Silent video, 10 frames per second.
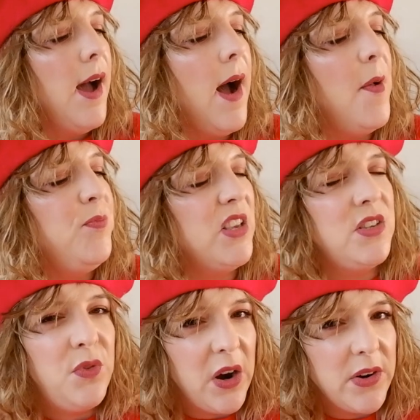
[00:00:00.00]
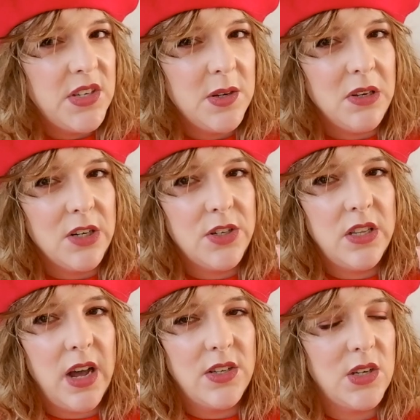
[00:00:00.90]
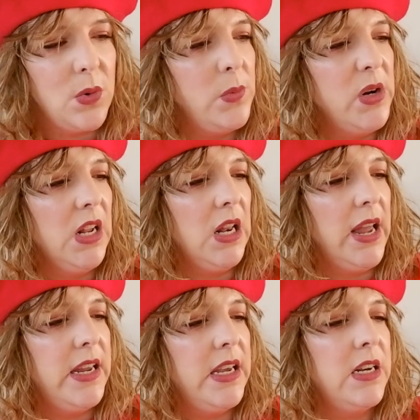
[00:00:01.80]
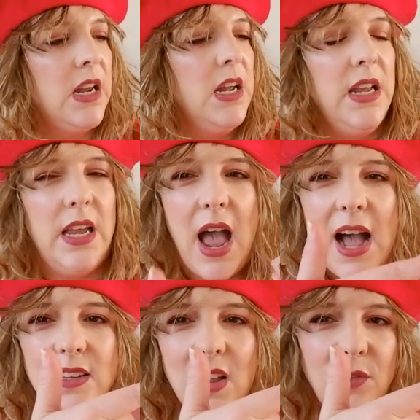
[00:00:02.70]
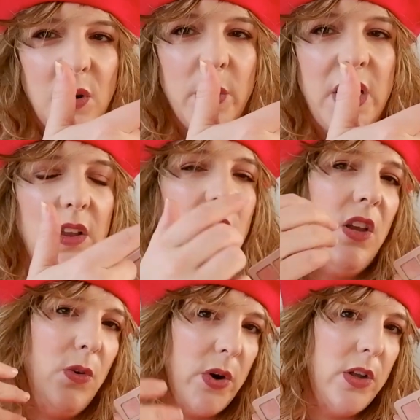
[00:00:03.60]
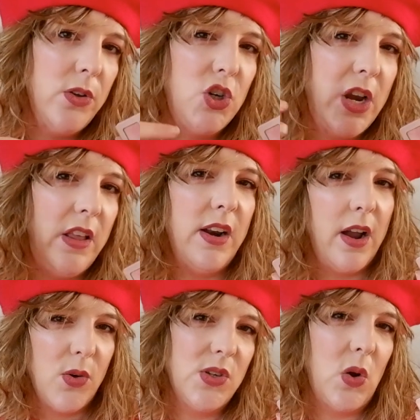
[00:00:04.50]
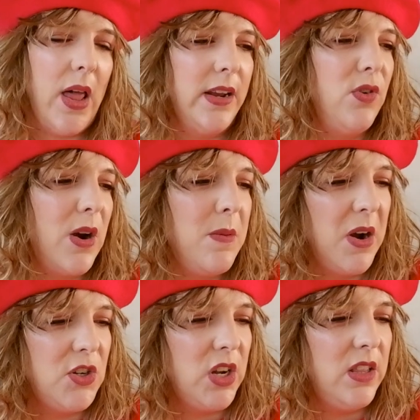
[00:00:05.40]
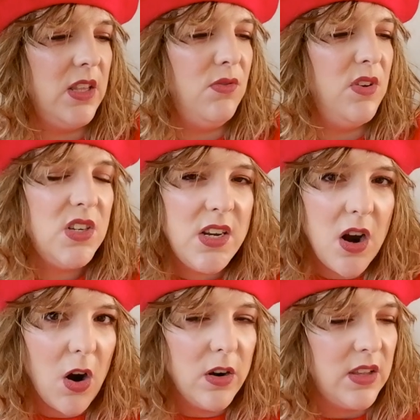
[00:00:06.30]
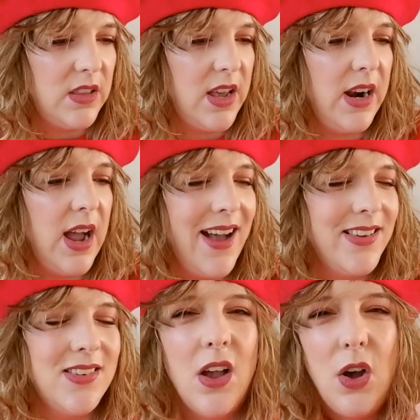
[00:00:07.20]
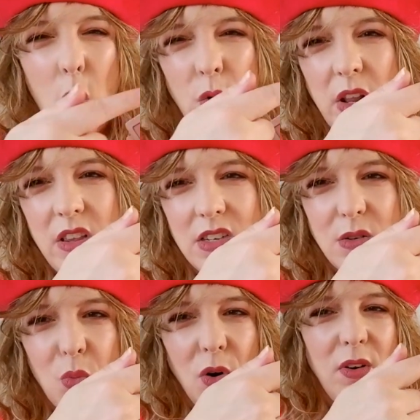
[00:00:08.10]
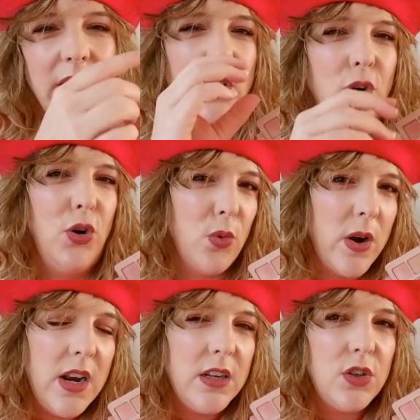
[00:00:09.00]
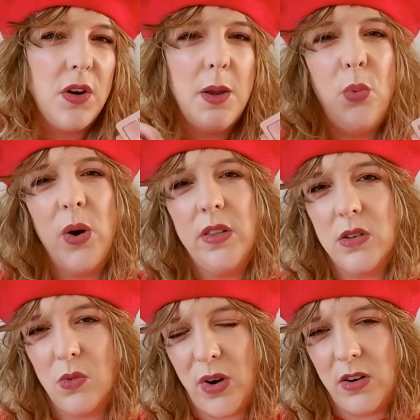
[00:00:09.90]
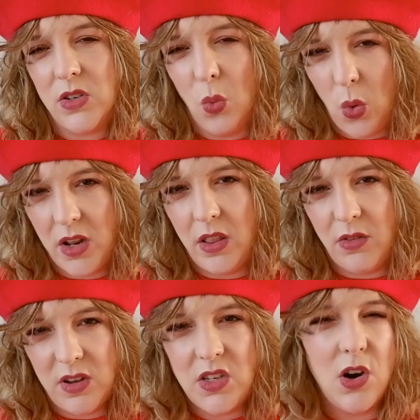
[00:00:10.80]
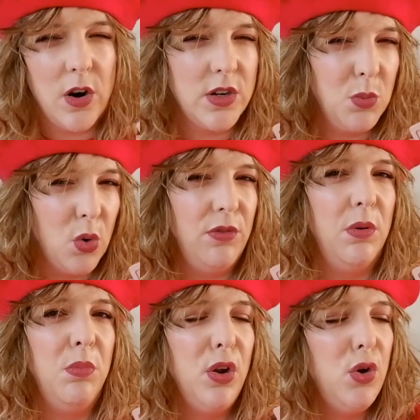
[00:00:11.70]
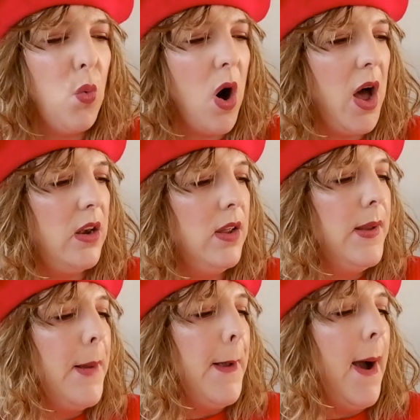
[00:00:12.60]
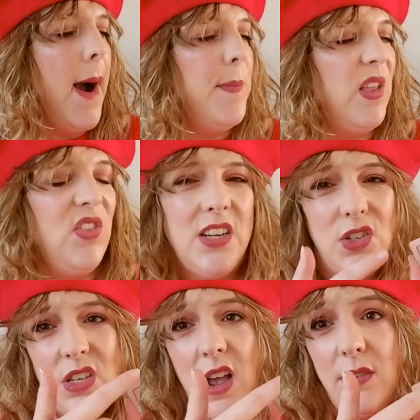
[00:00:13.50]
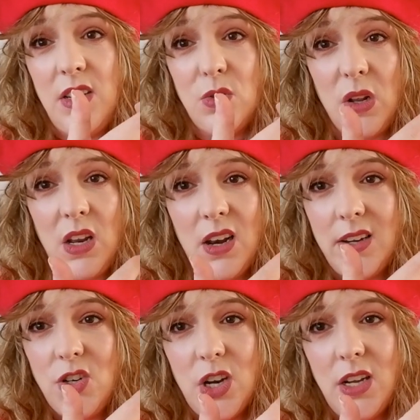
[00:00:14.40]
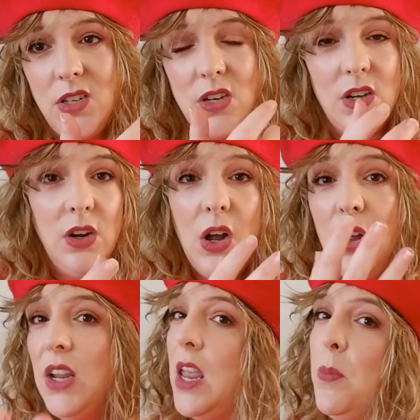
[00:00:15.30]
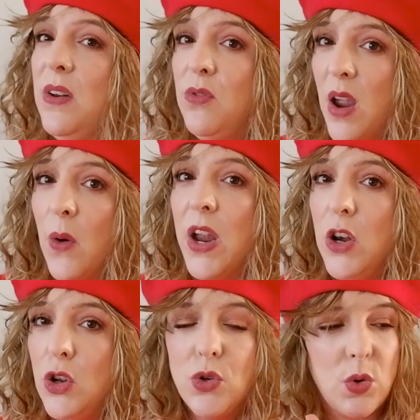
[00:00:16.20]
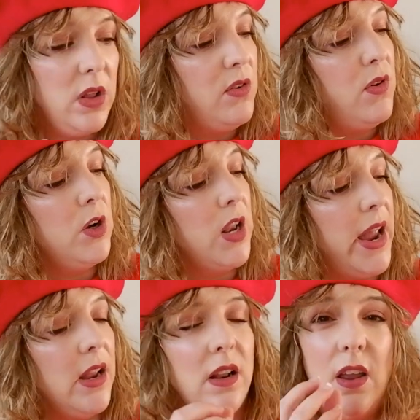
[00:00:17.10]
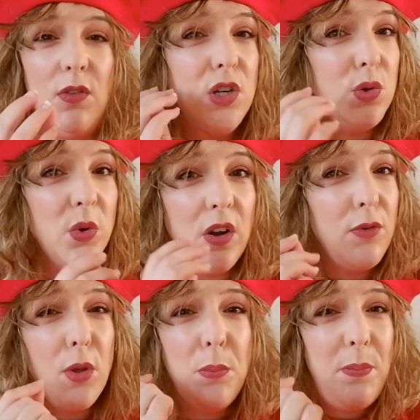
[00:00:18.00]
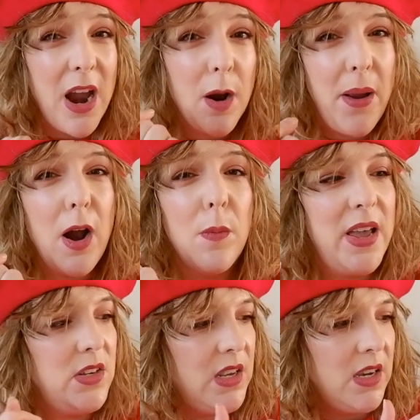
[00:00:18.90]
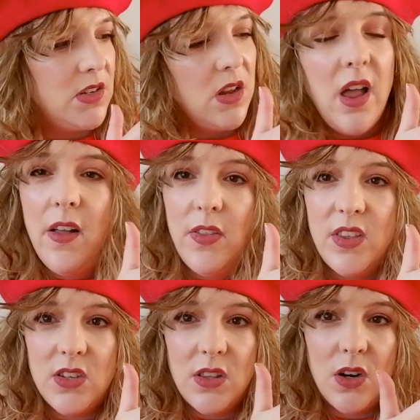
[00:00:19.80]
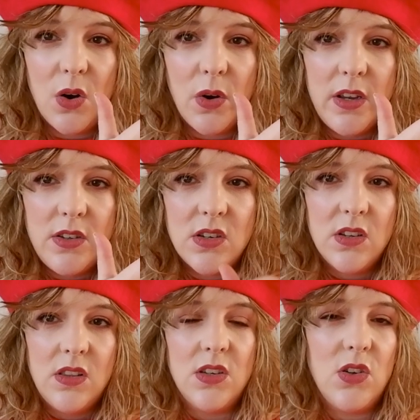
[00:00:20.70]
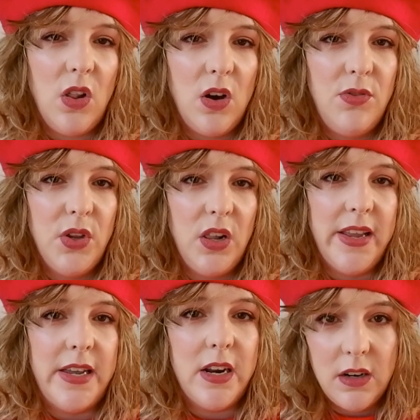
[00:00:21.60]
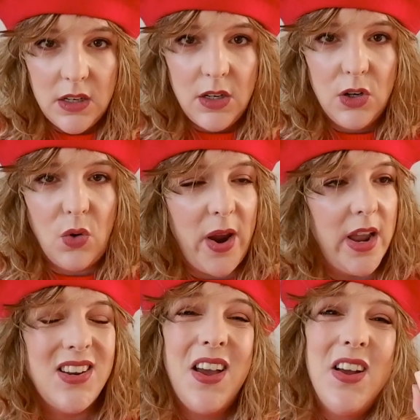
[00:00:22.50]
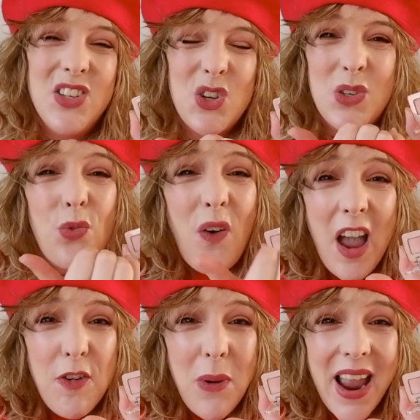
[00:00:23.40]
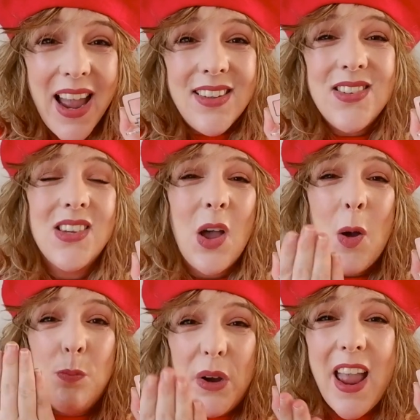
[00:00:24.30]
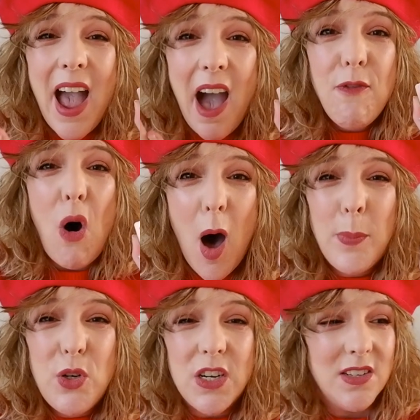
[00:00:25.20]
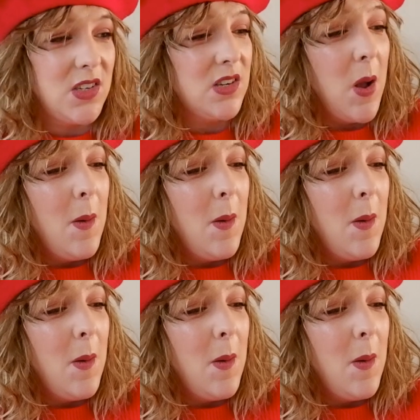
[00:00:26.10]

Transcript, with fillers: It's very similar to that, so I really like it. It has that very ethereal shade that I also liked very much in the Viseart that has, only this is more of like a greenish flip, whereas the one in the Viseart is more of a blue one. And then you just have these really nice shades to keep it very neutral if you'd like. Like if you just want to go for the bare basics, this in the crease, this all over the lid, great. So it's 5 pans, but you have options.